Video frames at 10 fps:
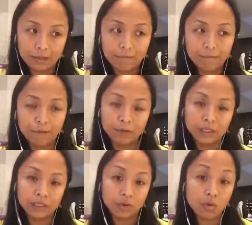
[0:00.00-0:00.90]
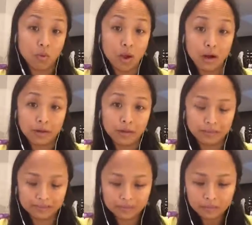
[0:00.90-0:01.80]
influence your wealth.
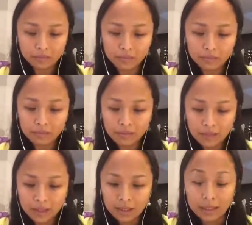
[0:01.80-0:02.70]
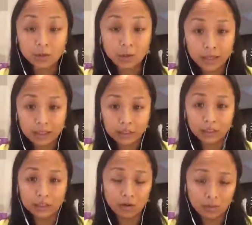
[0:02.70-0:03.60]
That's why
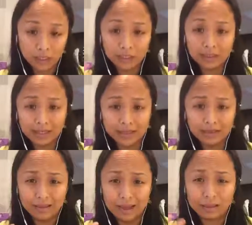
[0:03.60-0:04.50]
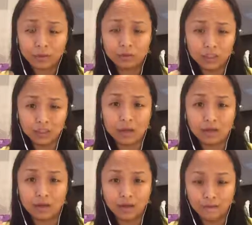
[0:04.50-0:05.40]
Asians always like to
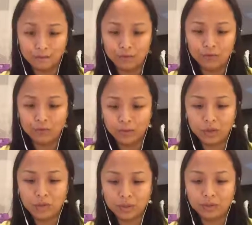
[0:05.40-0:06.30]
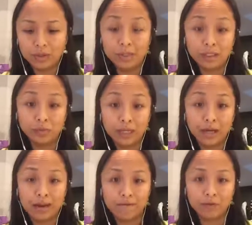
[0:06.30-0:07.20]
stock a lot of food. We always want to make sure we
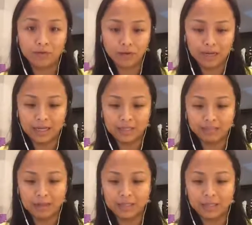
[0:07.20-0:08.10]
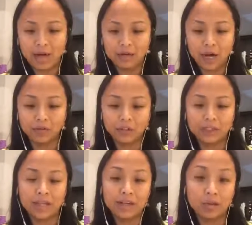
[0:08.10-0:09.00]
got leftover. That's based on the
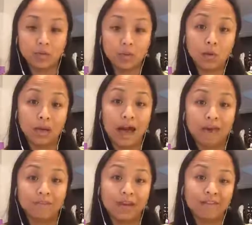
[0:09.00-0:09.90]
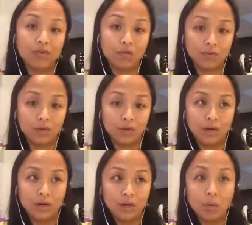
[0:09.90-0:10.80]
understanding we want to have leftover
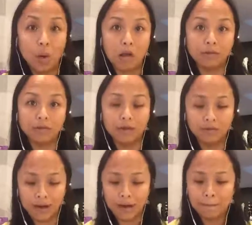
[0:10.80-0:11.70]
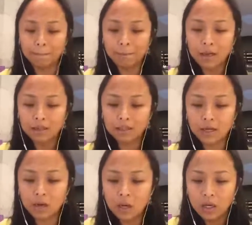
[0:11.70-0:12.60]
wealth, right?
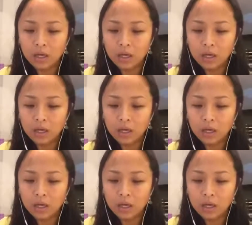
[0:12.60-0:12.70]
So